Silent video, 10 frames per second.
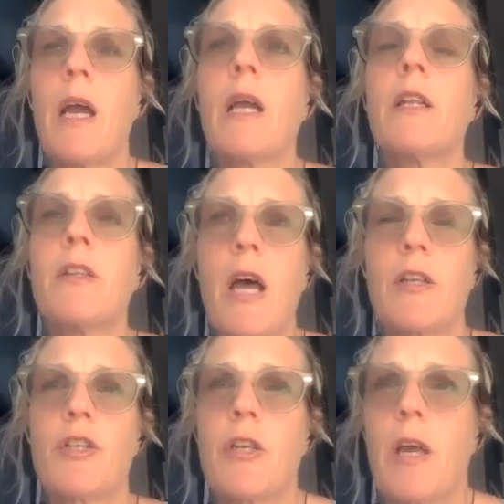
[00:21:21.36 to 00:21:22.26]
I got
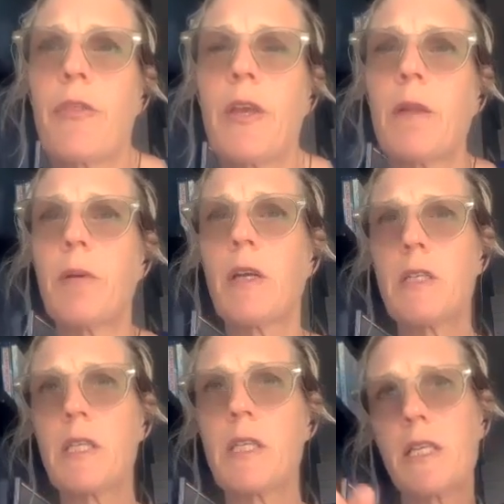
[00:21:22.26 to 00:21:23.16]
touched. I think
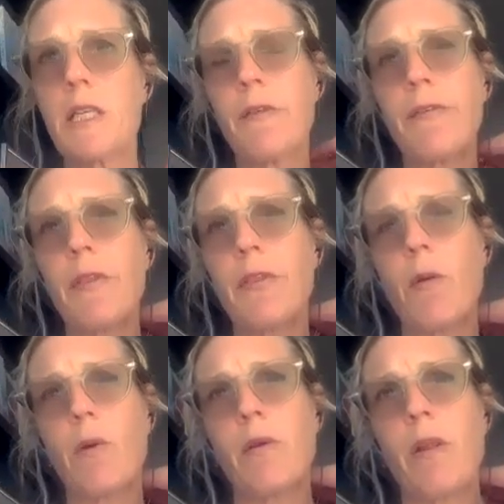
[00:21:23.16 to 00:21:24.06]
because it's a different
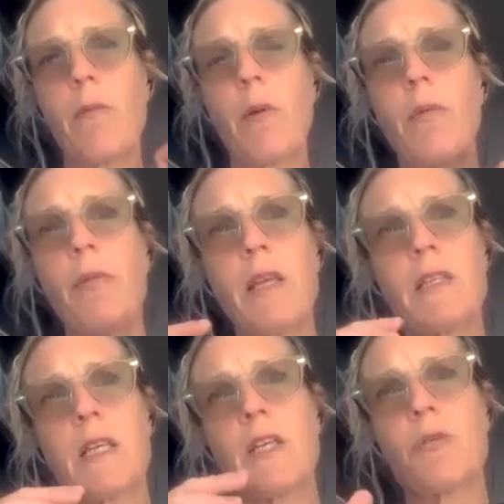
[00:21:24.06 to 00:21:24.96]
thing when
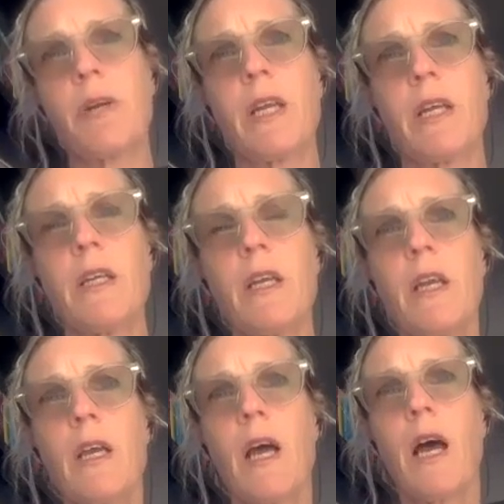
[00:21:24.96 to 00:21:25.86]
things get triggered.
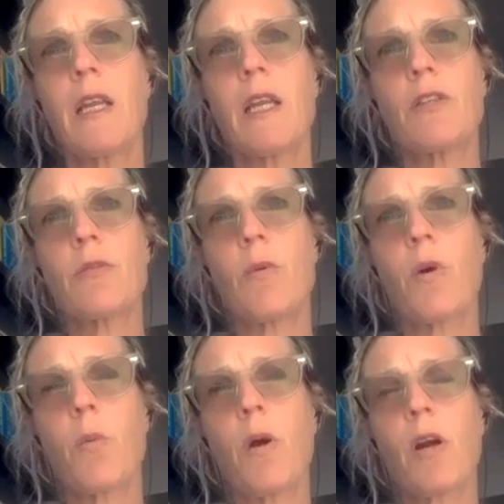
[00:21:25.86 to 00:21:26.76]
I need to
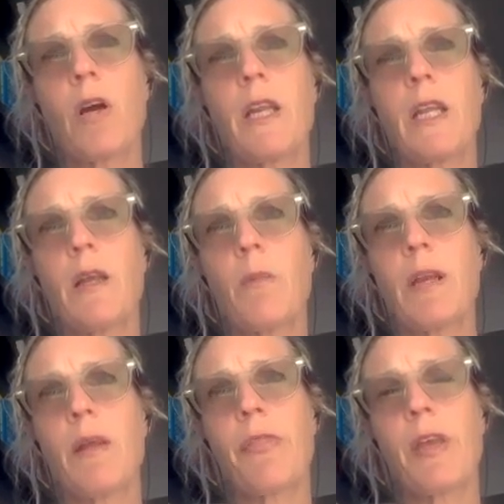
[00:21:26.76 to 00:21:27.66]
more work on it, and when
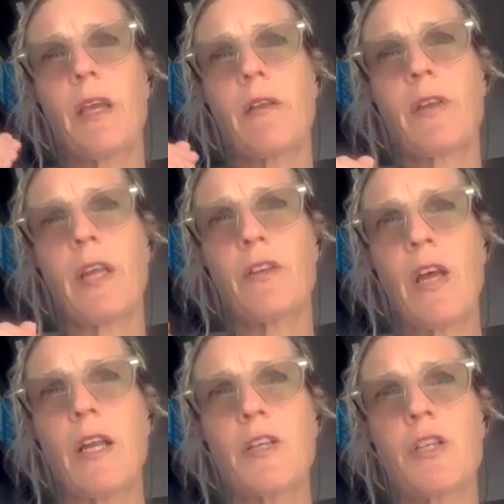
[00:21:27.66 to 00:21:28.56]
things get
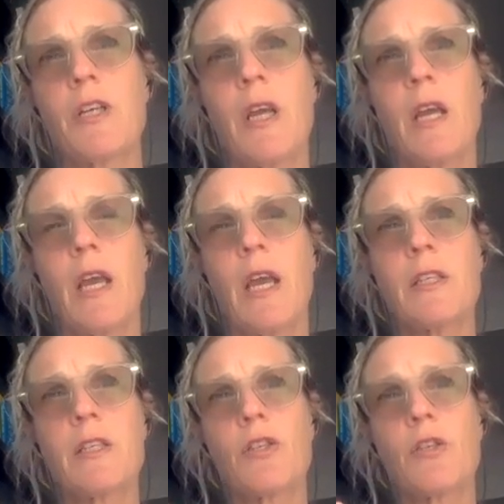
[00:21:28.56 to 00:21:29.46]
touched,
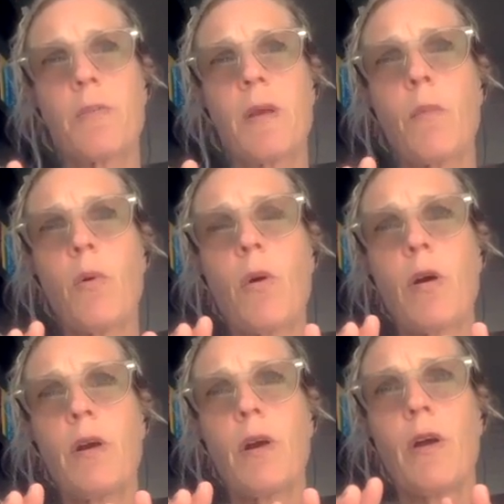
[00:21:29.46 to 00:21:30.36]
it's to be more.